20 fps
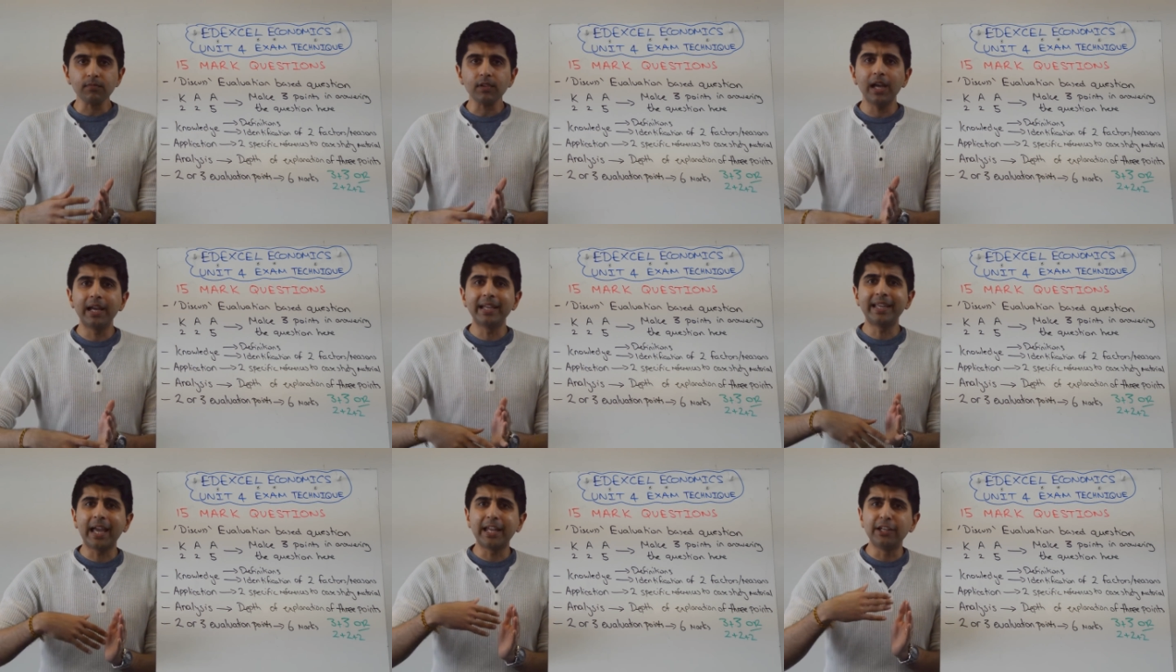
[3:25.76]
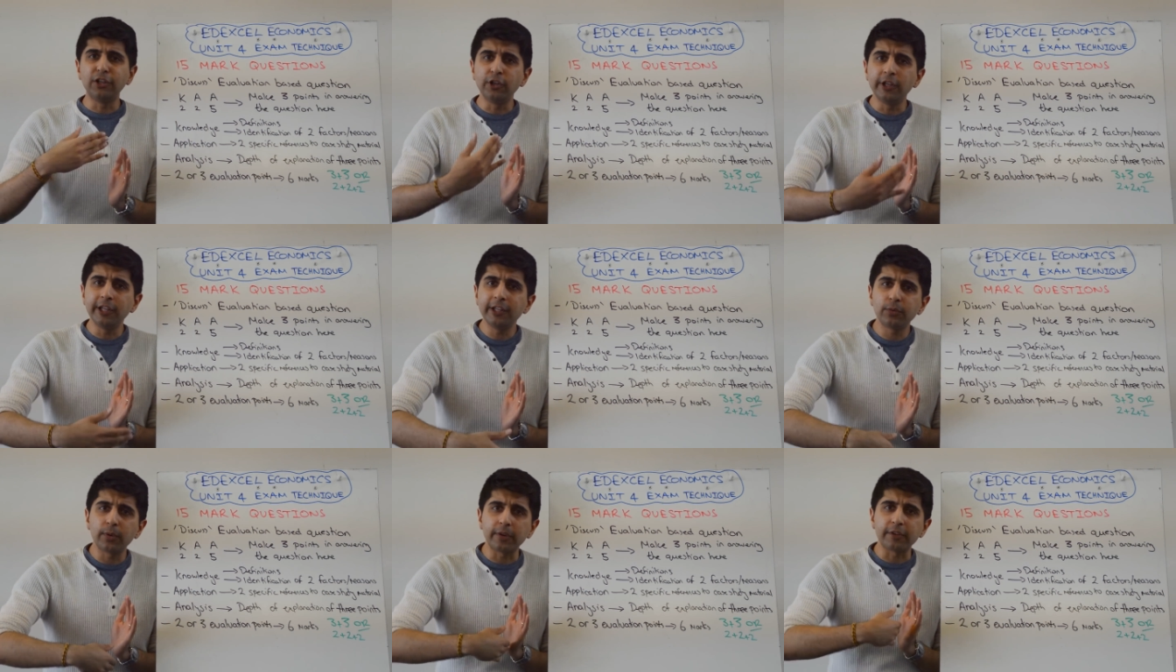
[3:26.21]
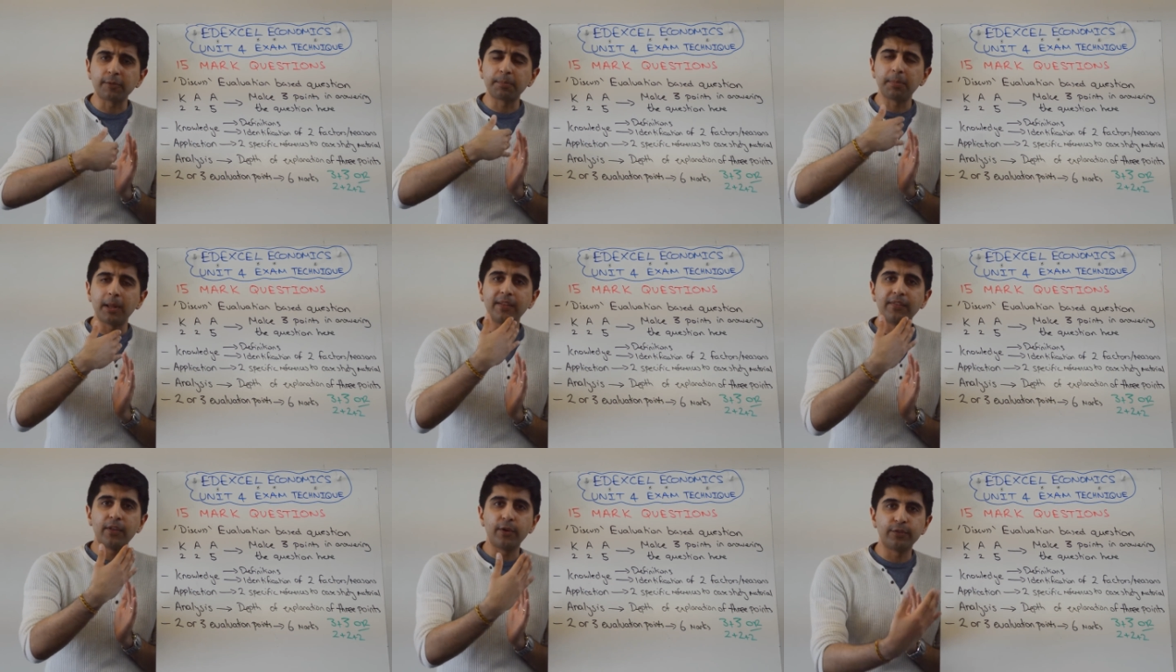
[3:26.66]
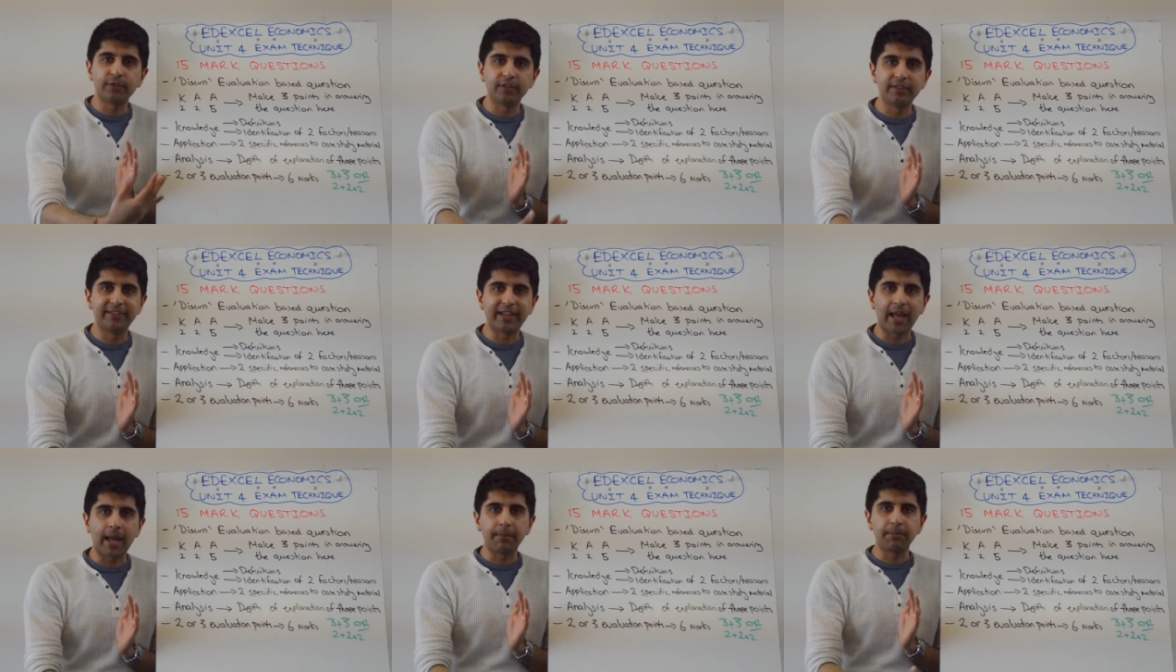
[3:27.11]
again, you need to explain those
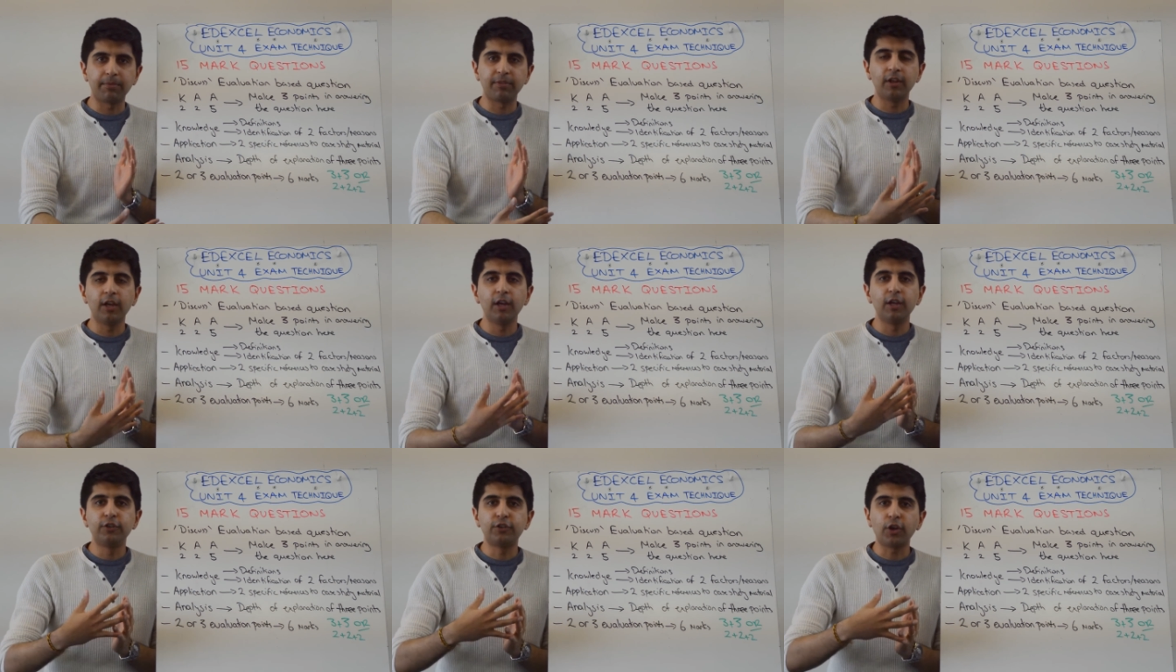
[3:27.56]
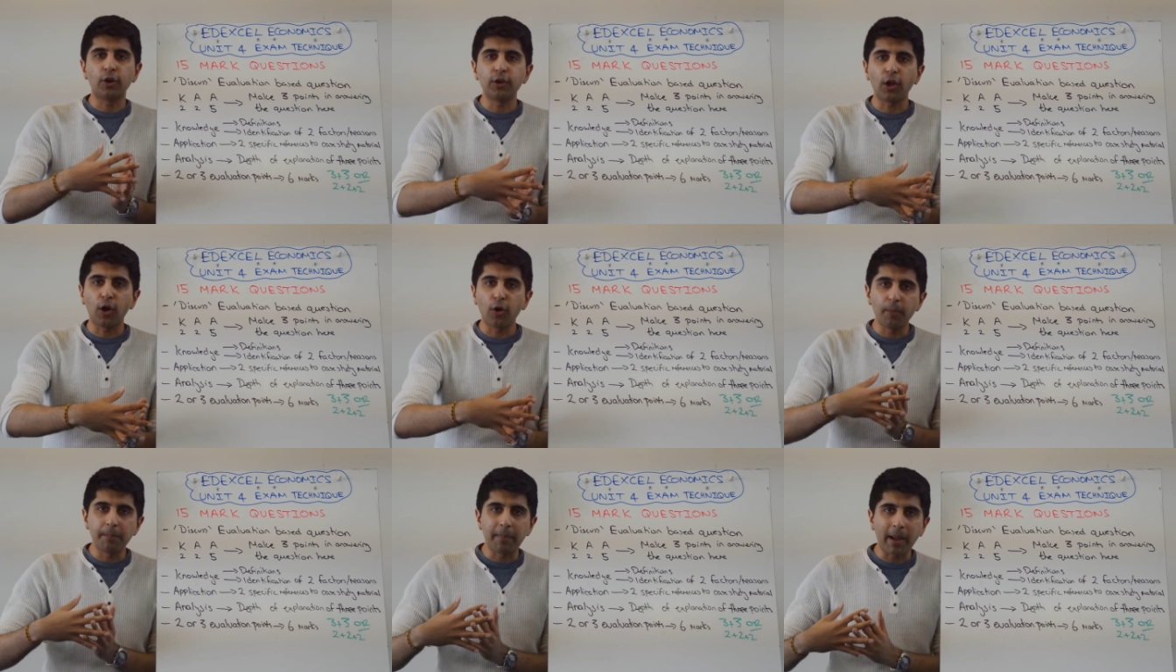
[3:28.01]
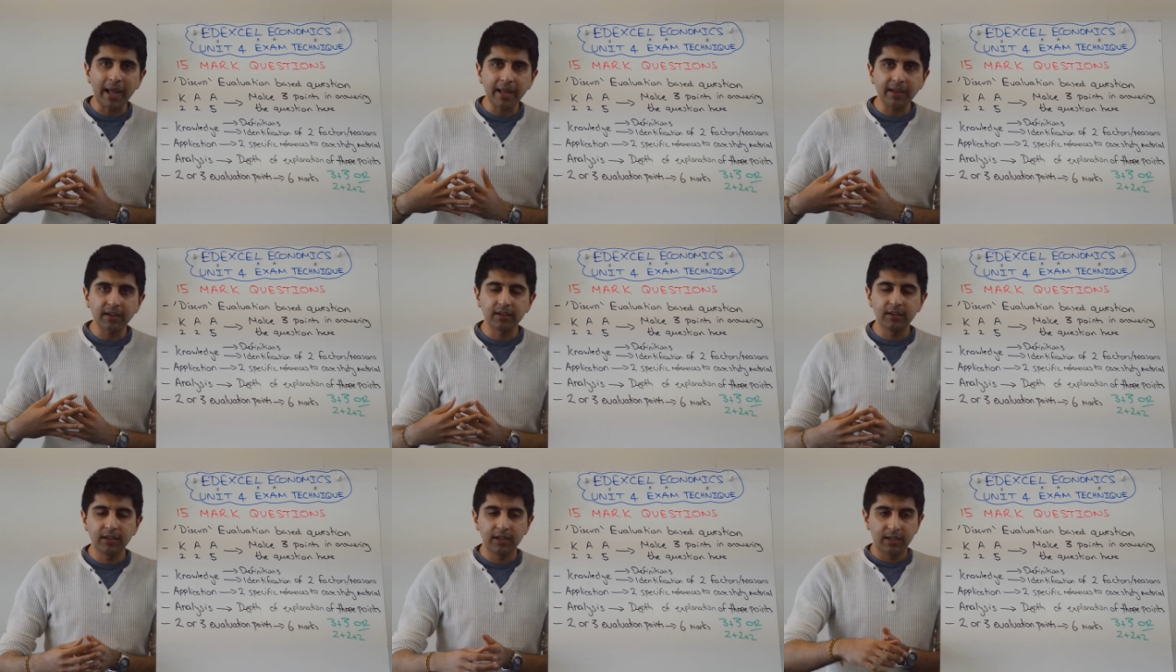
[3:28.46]
in depth. Don't hold back.